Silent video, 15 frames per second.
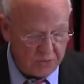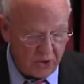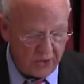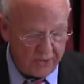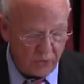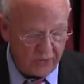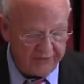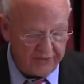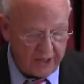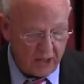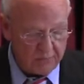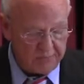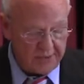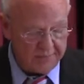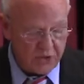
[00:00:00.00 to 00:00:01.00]
which burneth with
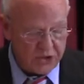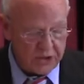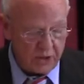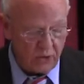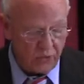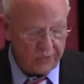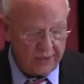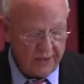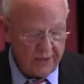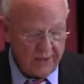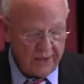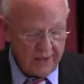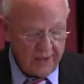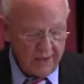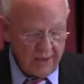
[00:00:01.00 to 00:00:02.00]
fire and brimstone,
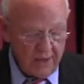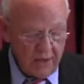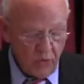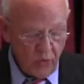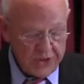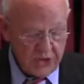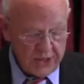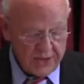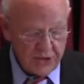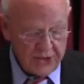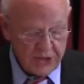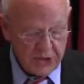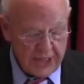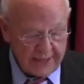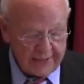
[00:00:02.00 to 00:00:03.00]
which is
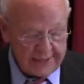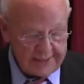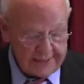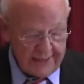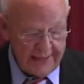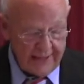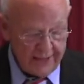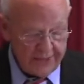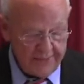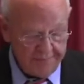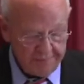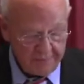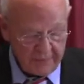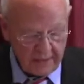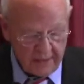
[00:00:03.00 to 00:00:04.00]
the second death.
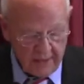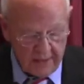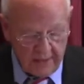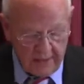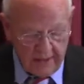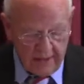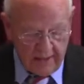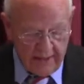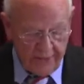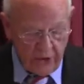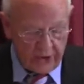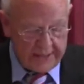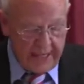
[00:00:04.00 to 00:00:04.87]
And